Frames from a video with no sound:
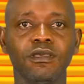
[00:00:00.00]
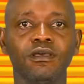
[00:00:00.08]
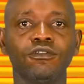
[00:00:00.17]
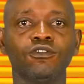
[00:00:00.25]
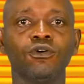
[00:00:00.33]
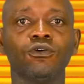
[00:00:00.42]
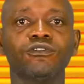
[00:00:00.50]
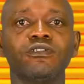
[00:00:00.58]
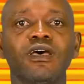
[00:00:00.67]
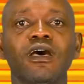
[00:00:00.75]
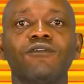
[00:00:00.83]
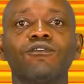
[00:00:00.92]
Those
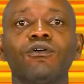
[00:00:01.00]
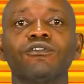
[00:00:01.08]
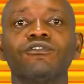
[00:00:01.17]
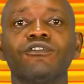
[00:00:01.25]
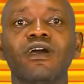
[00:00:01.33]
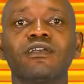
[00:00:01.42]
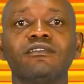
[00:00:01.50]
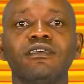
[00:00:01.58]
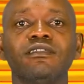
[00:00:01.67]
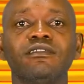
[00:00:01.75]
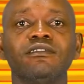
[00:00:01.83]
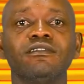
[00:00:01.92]
that have
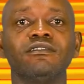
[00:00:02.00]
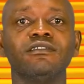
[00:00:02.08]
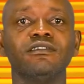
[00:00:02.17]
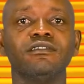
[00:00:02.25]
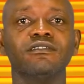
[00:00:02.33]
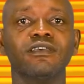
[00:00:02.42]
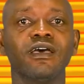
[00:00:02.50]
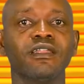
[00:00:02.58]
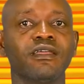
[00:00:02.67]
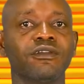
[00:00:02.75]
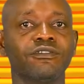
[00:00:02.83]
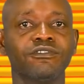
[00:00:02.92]
contracted the disease
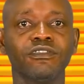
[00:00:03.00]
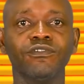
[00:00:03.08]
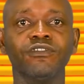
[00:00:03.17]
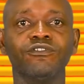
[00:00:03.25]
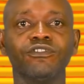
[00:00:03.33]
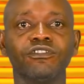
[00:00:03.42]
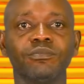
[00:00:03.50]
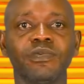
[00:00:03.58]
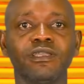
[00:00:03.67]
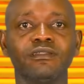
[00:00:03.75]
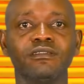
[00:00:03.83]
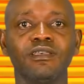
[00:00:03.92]
and are receiving
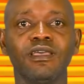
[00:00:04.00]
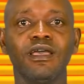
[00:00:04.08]
treatment